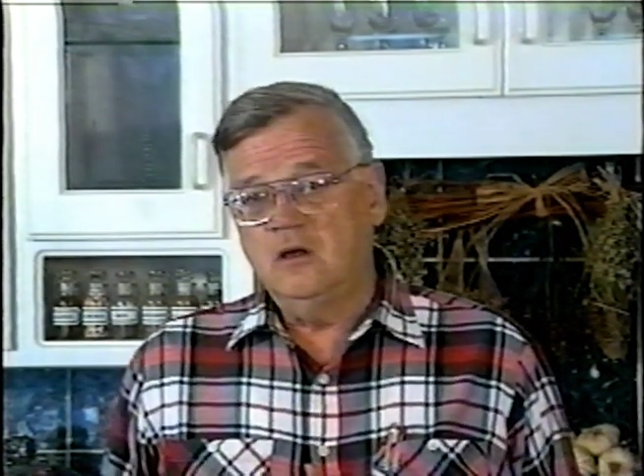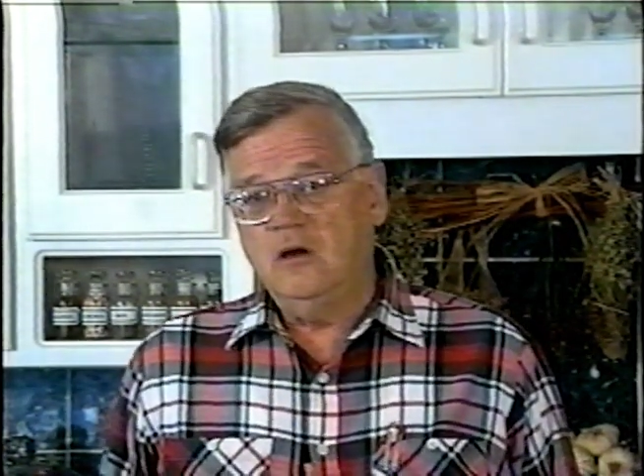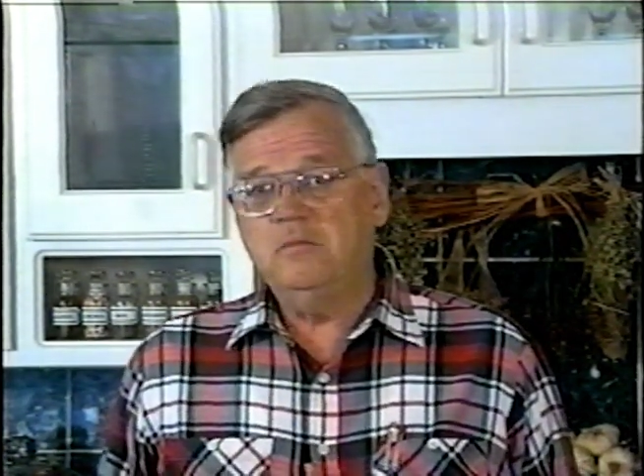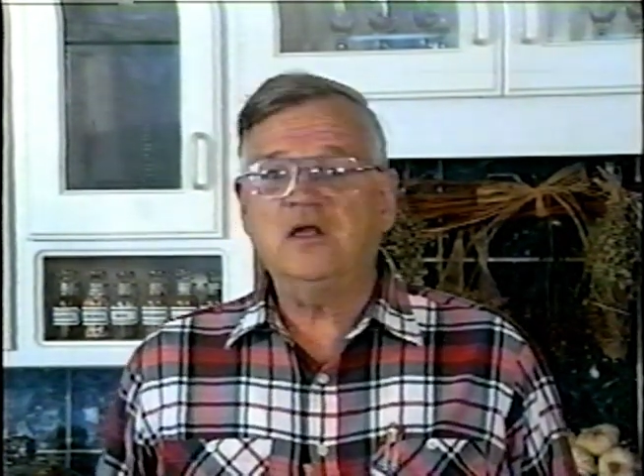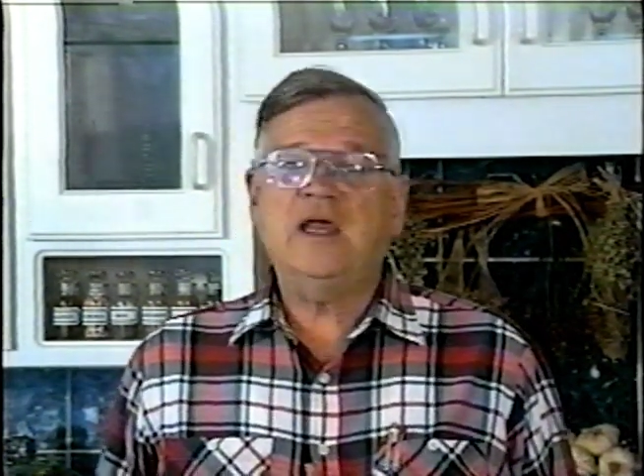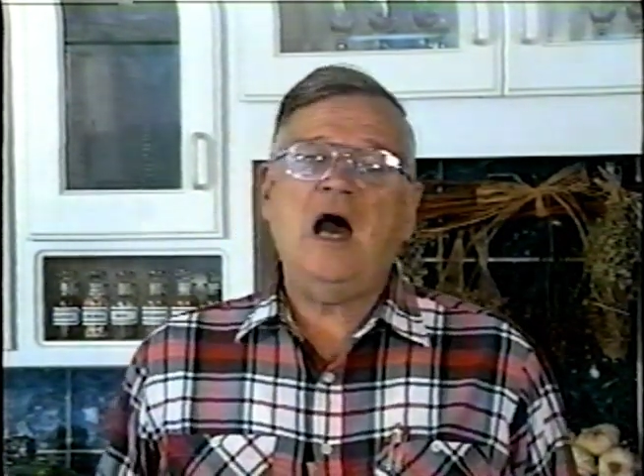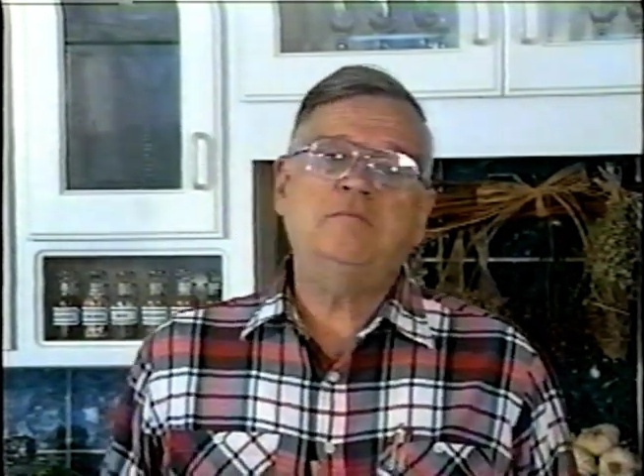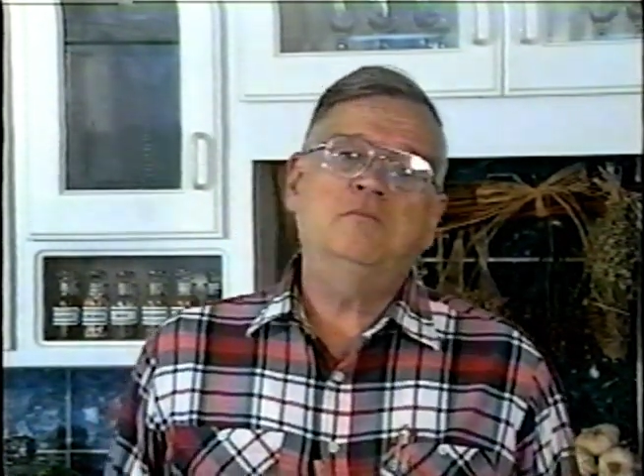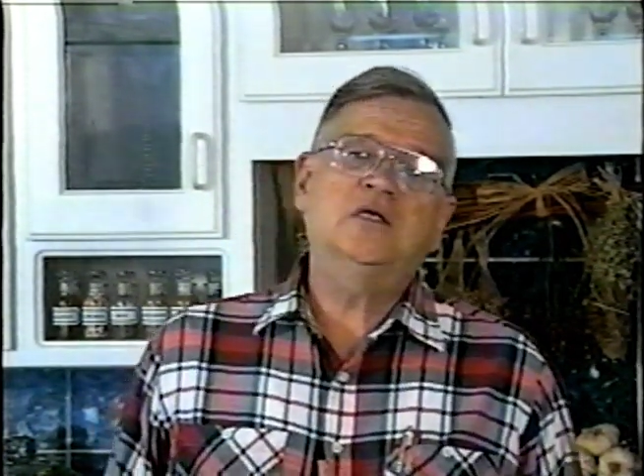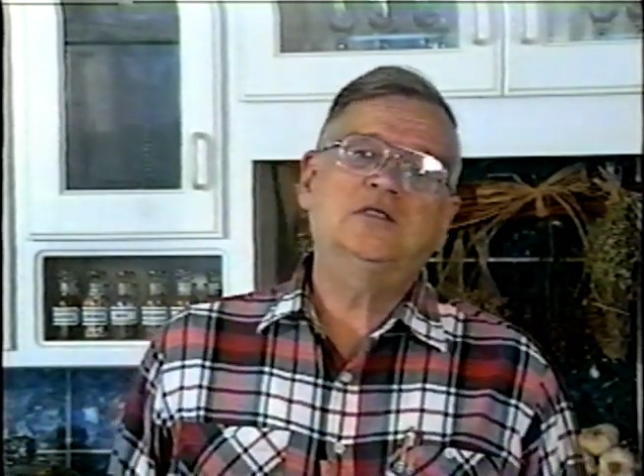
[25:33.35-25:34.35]
But that
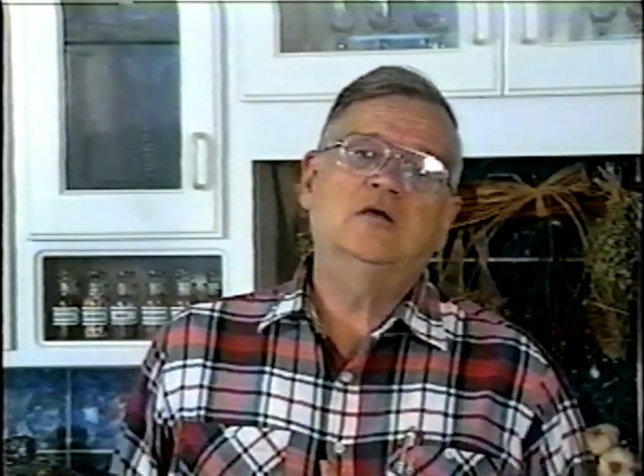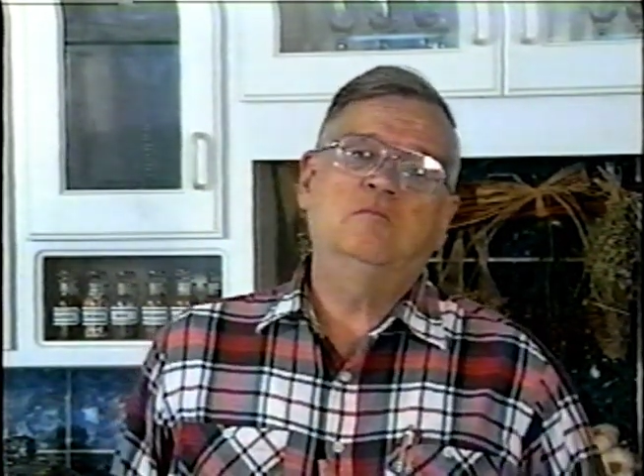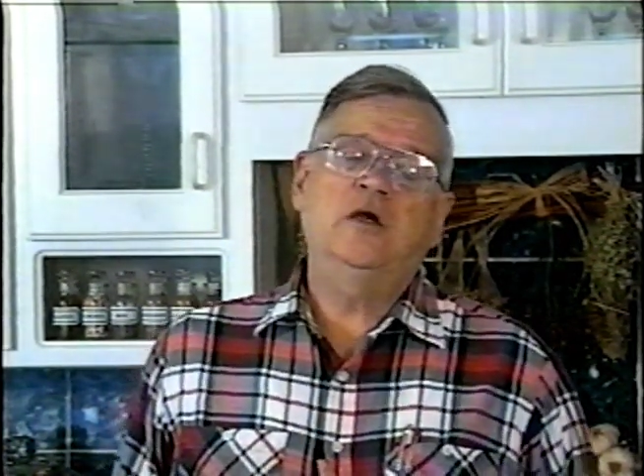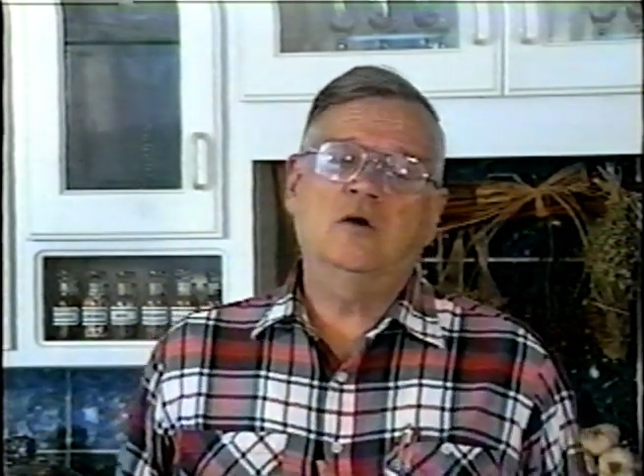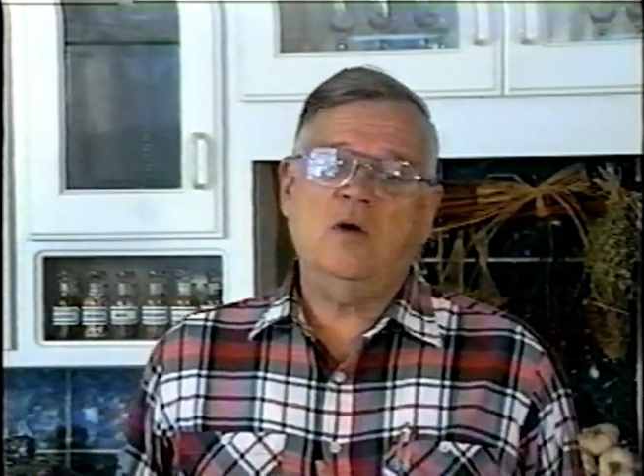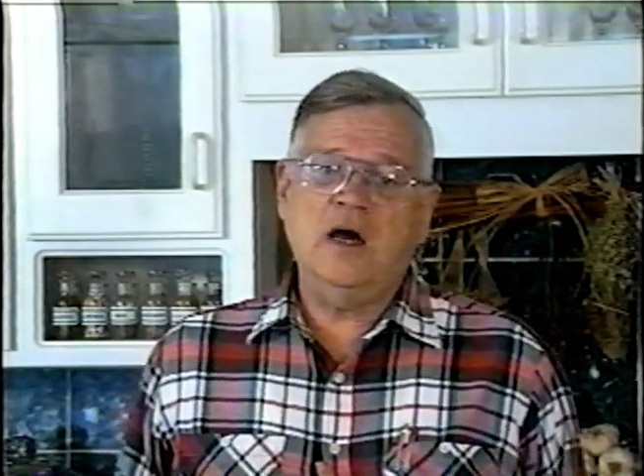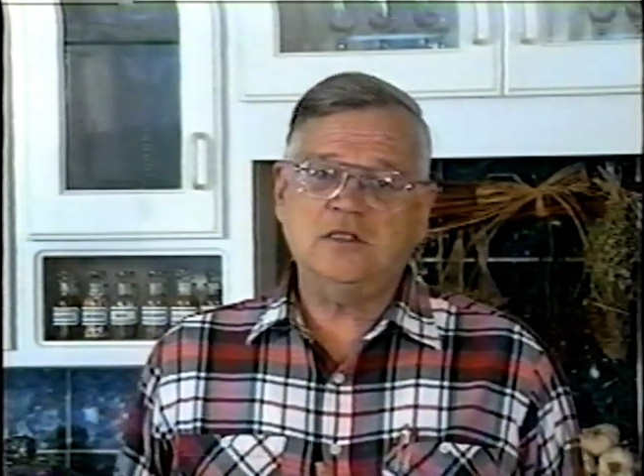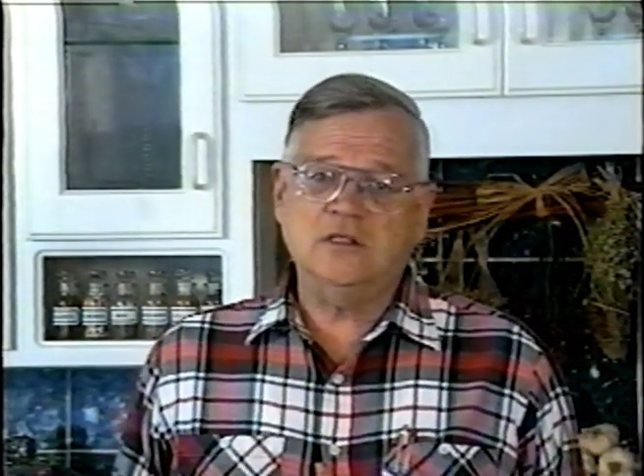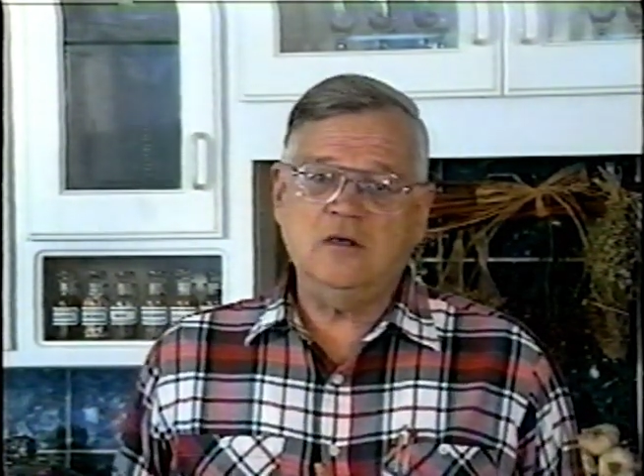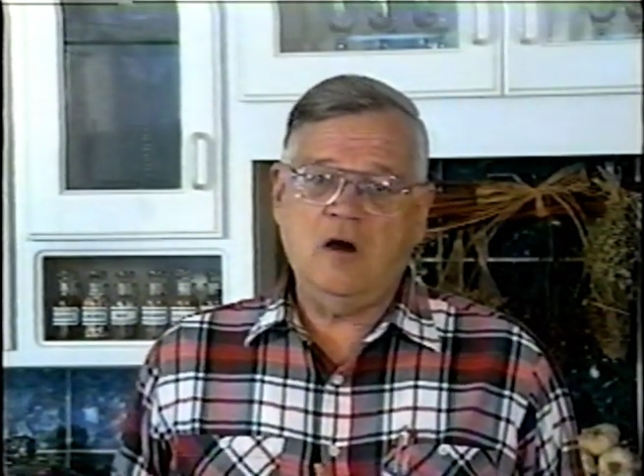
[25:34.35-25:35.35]
missing amino
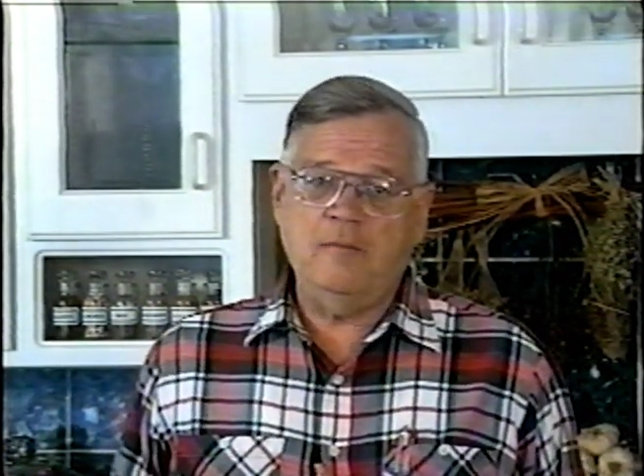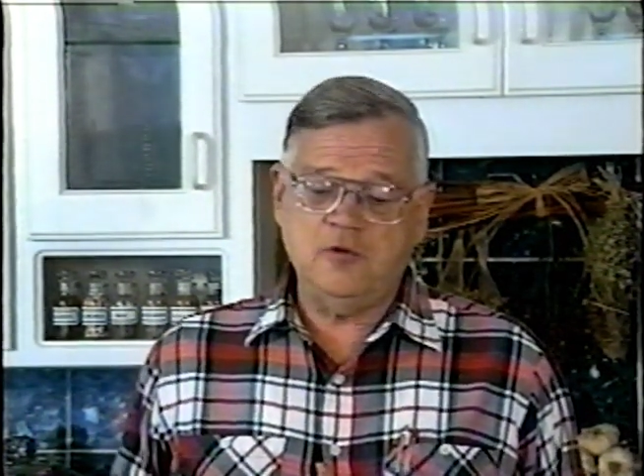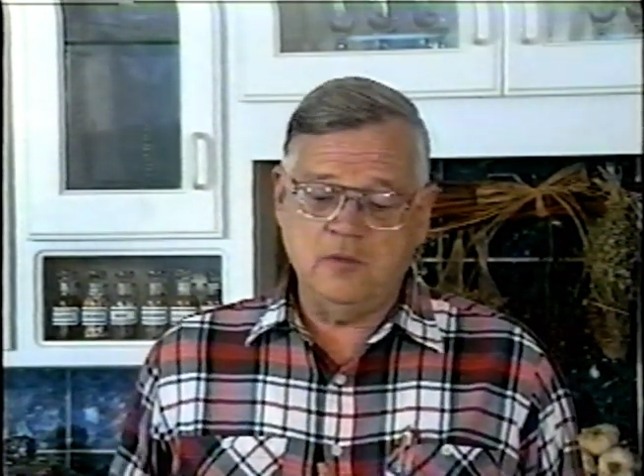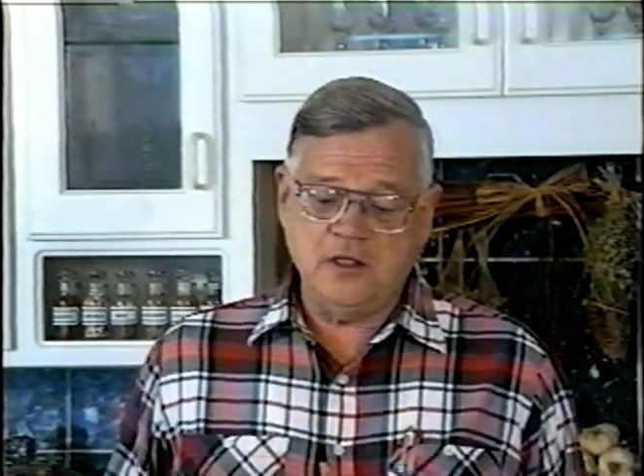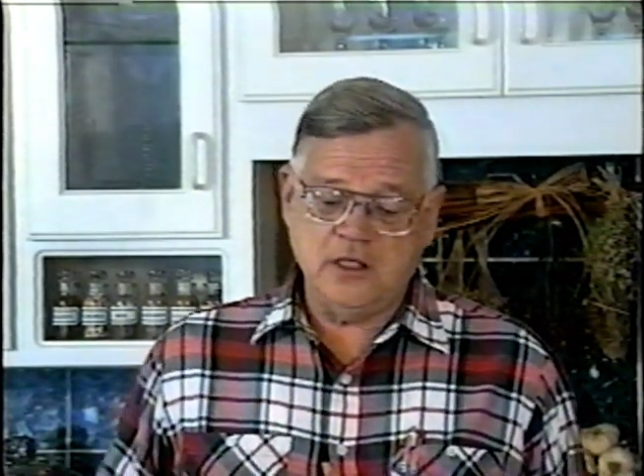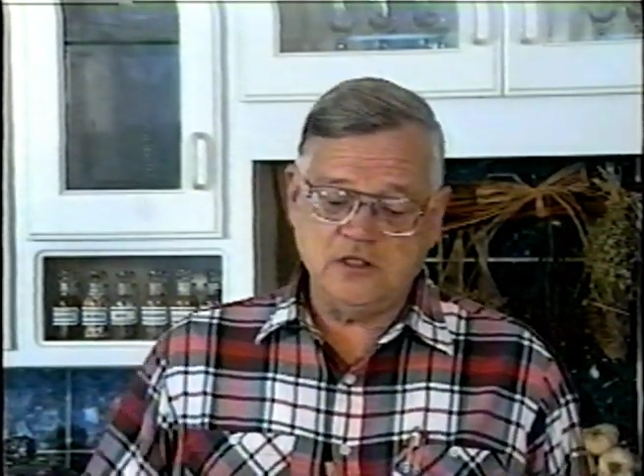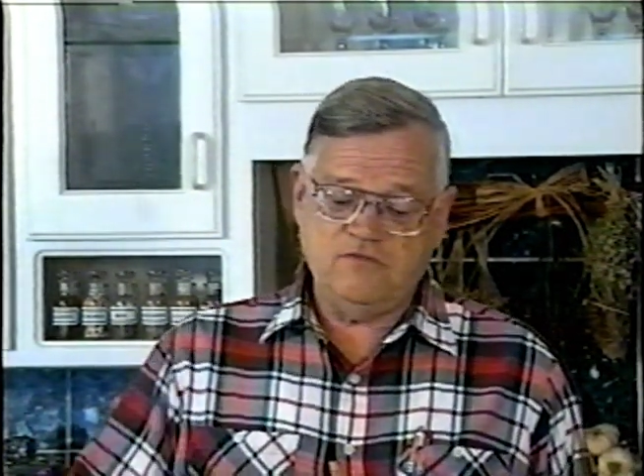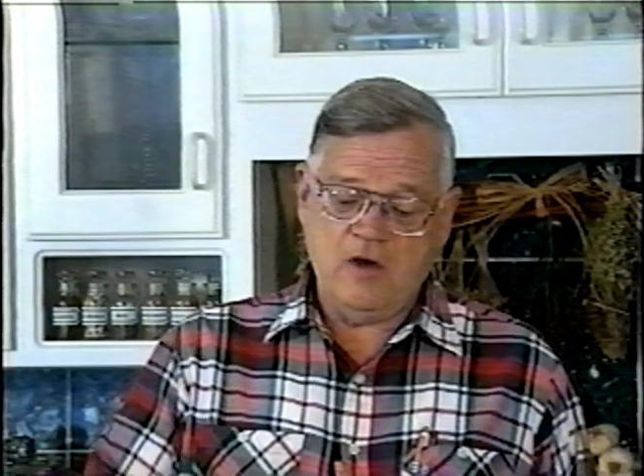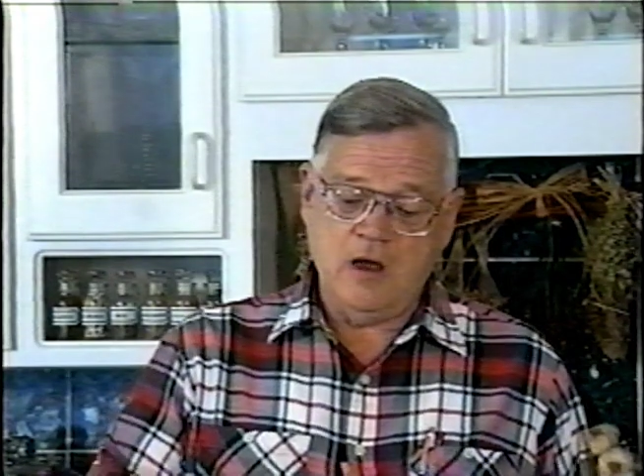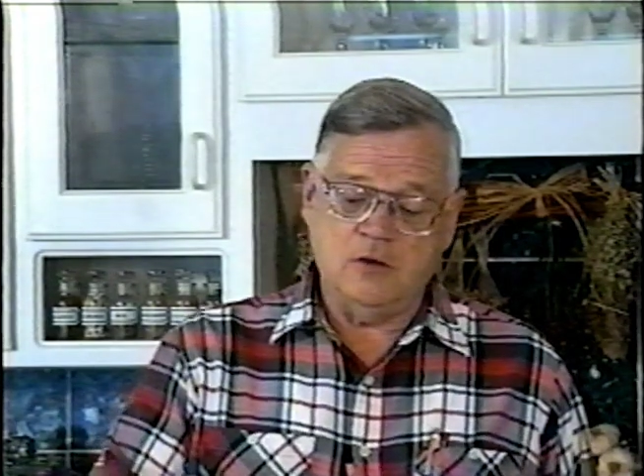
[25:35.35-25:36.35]
acid complement is
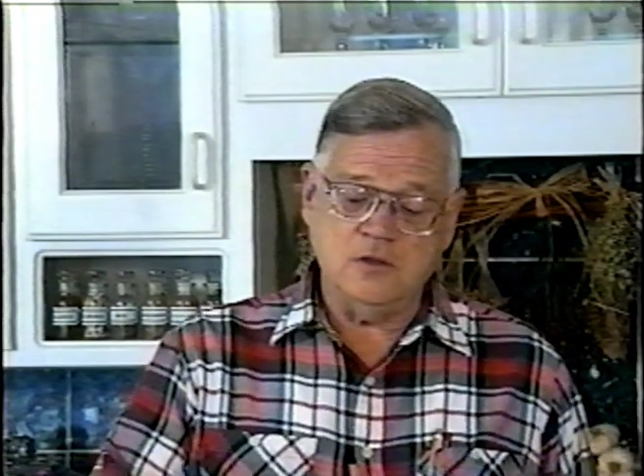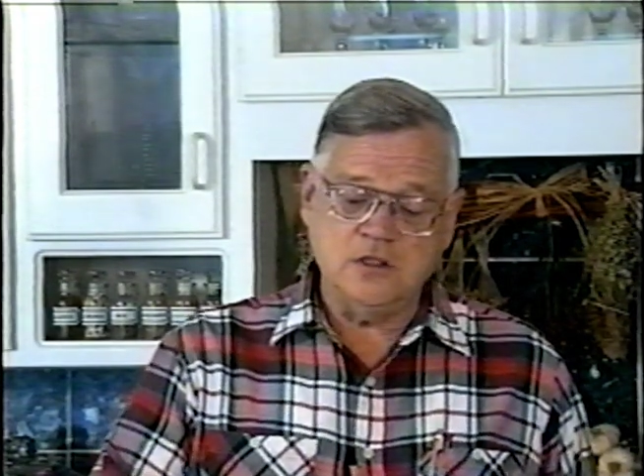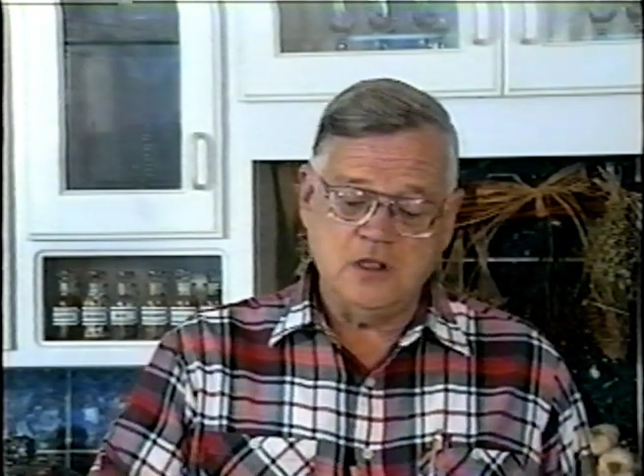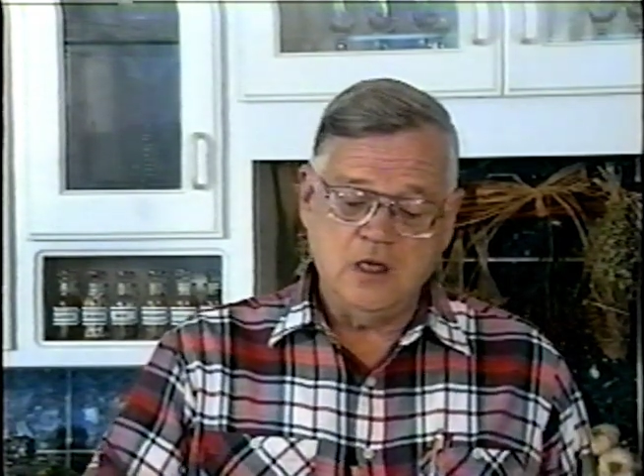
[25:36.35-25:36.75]
found